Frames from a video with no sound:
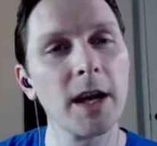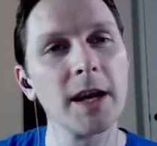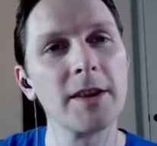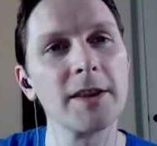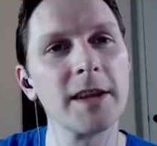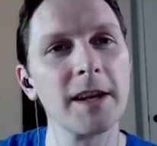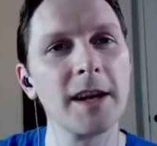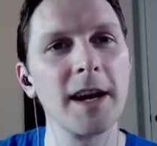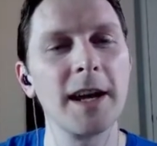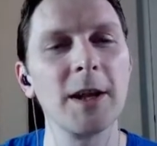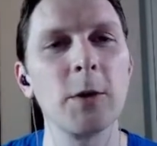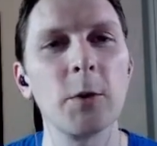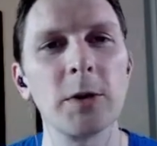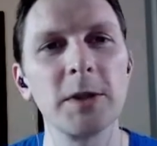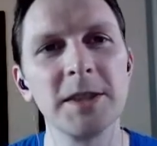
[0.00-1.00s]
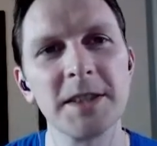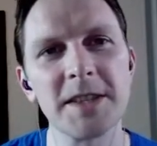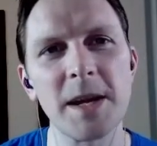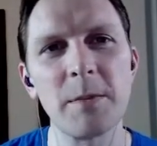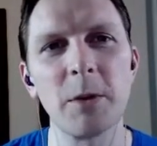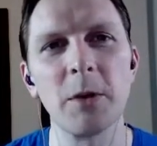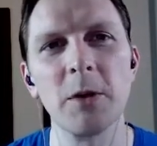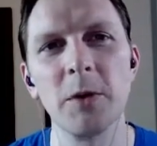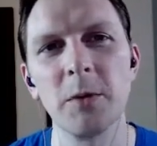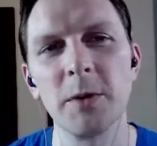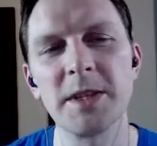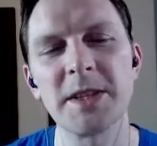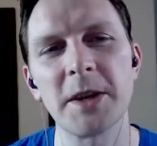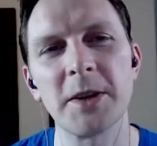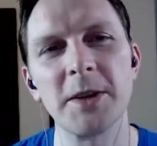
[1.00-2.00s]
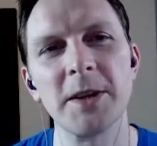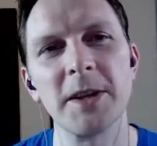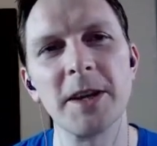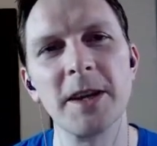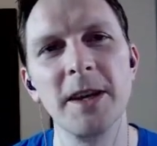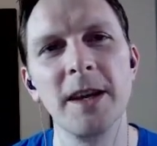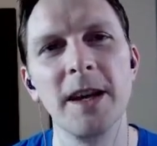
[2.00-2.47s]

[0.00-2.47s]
and the Hello World example we saw earlier.